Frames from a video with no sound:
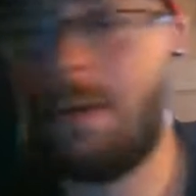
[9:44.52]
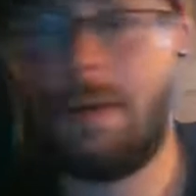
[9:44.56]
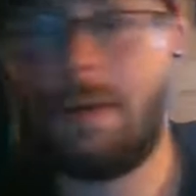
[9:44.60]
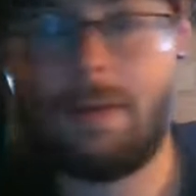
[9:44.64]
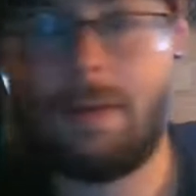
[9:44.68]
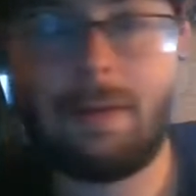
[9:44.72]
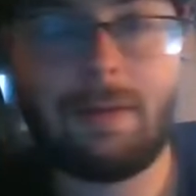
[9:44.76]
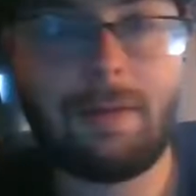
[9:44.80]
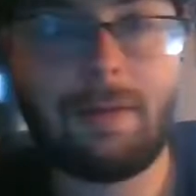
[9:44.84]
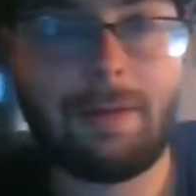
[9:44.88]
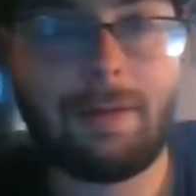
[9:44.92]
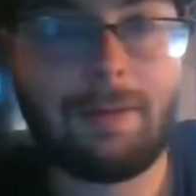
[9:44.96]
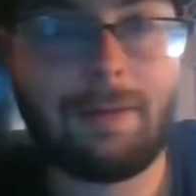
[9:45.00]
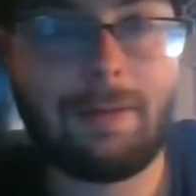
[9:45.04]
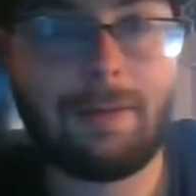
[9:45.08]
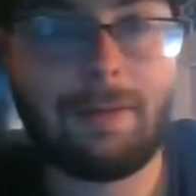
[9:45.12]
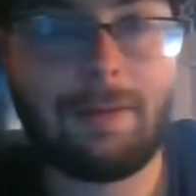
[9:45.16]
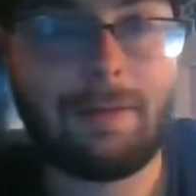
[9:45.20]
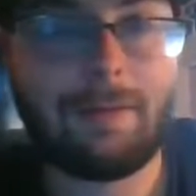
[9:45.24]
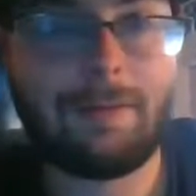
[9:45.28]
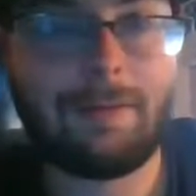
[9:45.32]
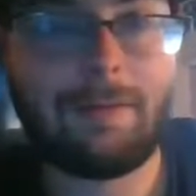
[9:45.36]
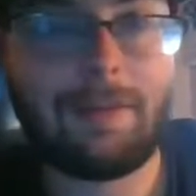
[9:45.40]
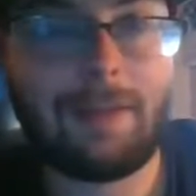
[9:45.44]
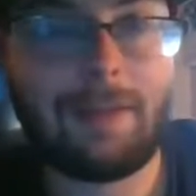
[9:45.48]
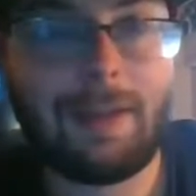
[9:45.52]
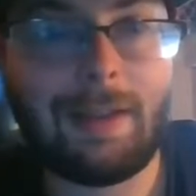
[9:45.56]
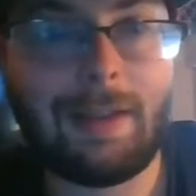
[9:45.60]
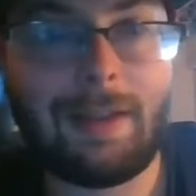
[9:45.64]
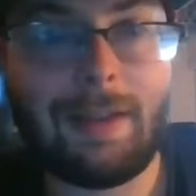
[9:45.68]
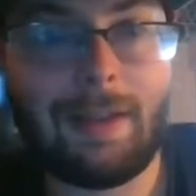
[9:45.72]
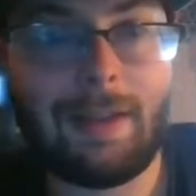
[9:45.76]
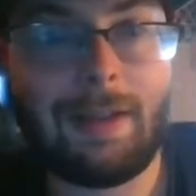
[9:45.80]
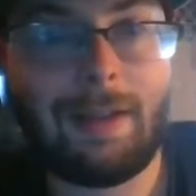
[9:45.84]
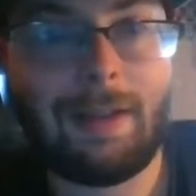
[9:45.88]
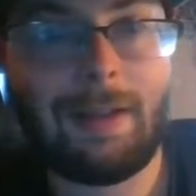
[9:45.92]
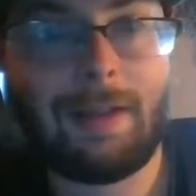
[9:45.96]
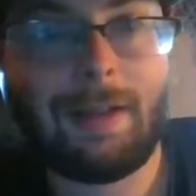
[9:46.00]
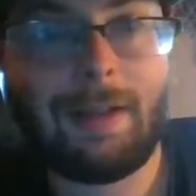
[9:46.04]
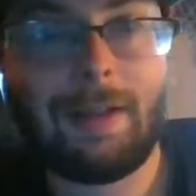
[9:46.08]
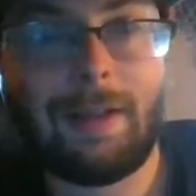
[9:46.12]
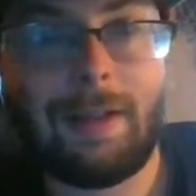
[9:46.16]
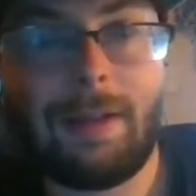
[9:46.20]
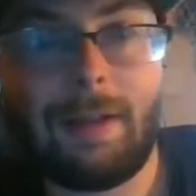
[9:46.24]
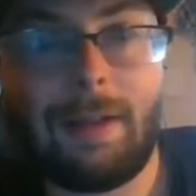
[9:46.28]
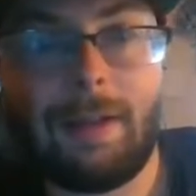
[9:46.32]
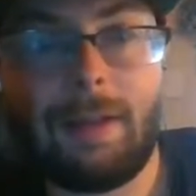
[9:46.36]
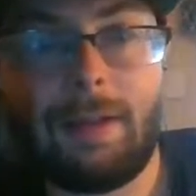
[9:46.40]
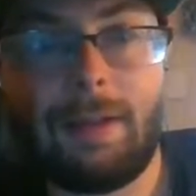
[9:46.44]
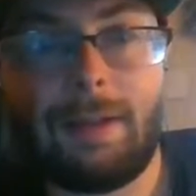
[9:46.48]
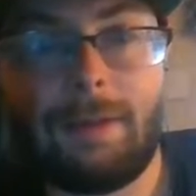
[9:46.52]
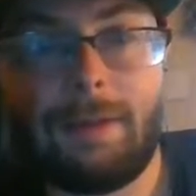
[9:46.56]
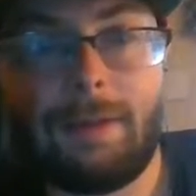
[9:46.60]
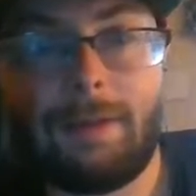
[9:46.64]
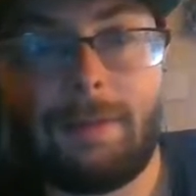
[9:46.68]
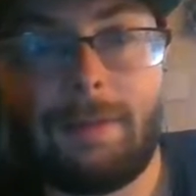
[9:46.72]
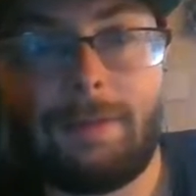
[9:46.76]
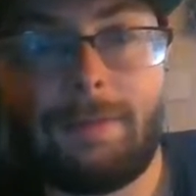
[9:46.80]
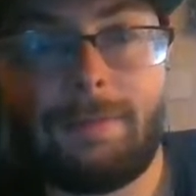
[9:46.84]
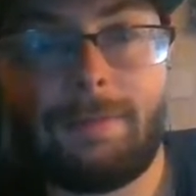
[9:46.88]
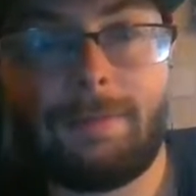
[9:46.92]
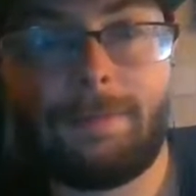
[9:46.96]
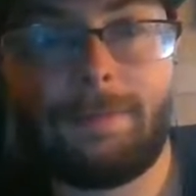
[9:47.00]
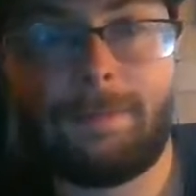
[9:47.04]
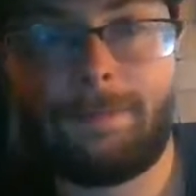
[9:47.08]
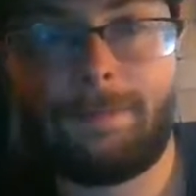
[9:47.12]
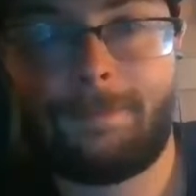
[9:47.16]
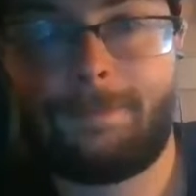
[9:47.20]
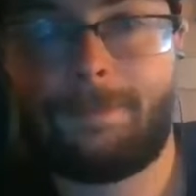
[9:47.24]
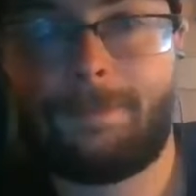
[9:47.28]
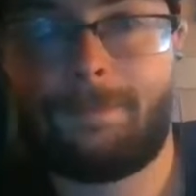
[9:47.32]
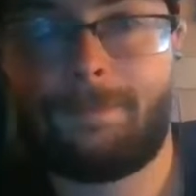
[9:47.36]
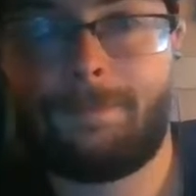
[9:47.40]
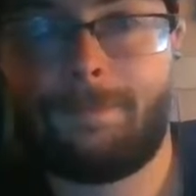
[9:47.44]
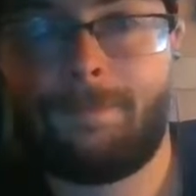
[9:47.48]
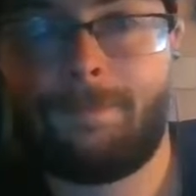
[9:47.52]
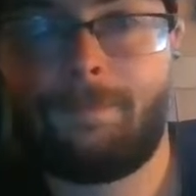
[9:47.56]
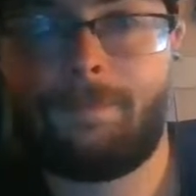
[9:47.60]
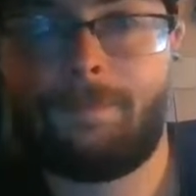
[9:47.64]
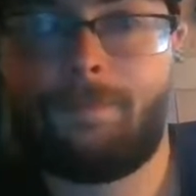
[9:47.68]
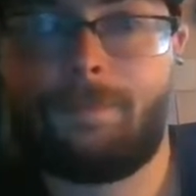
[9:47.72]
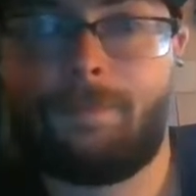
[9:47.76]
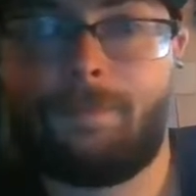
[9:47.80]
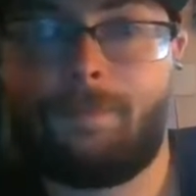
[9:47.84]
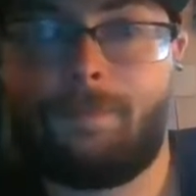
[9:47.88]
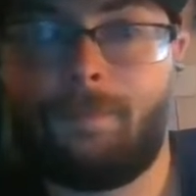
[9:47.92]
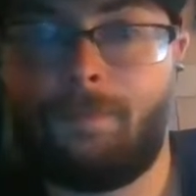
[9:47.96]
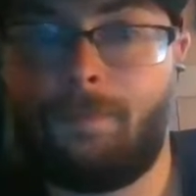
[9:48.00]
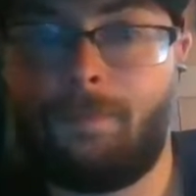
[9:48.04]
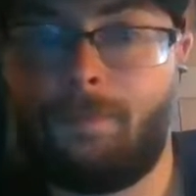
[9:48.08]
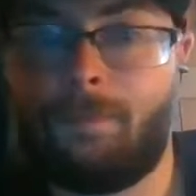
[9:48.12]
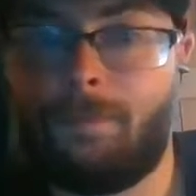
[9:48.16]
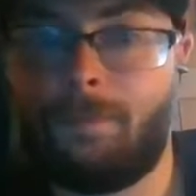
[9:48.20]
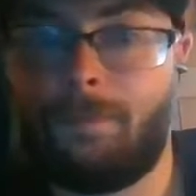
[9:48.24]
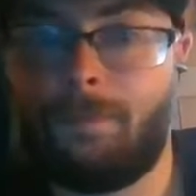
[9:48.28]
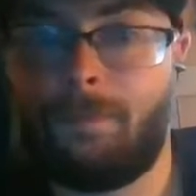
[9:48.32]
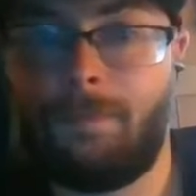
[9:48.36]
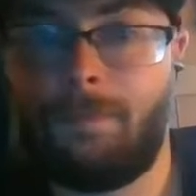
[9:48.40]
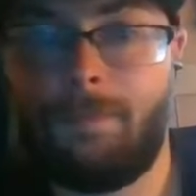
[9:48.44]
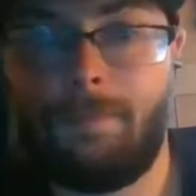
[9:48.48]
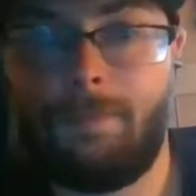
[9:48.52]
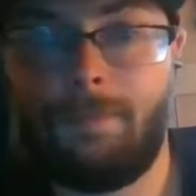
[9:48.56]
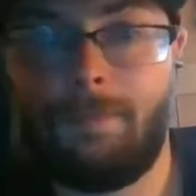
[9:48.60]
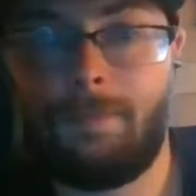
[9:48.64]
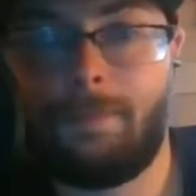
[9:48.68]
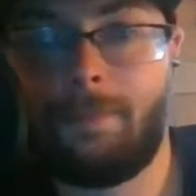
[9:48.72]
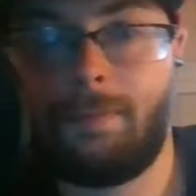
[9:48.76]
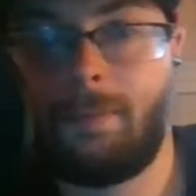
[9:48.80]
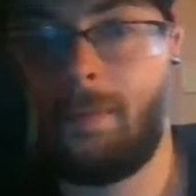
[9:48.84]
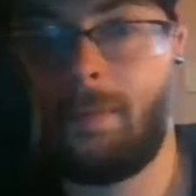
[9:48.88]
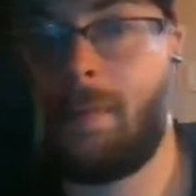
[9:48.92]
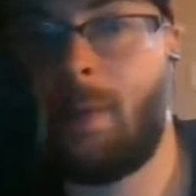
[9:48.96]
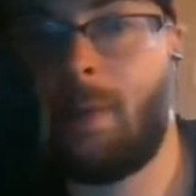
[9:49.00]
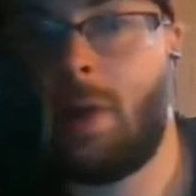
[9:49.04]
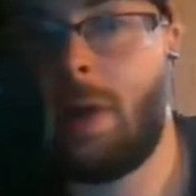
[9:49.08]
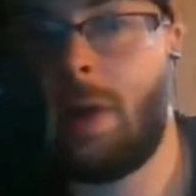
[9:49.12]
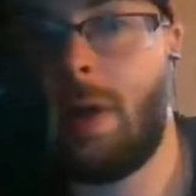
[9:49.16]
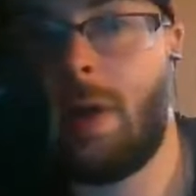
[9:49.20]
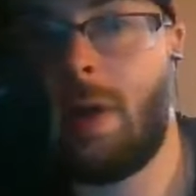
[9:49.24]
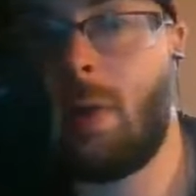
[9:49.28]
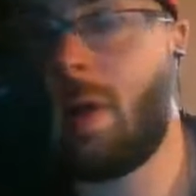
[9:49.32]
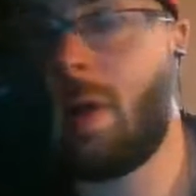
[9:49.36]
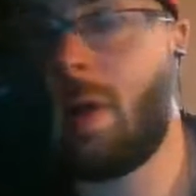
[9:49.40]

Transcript: (not speaking)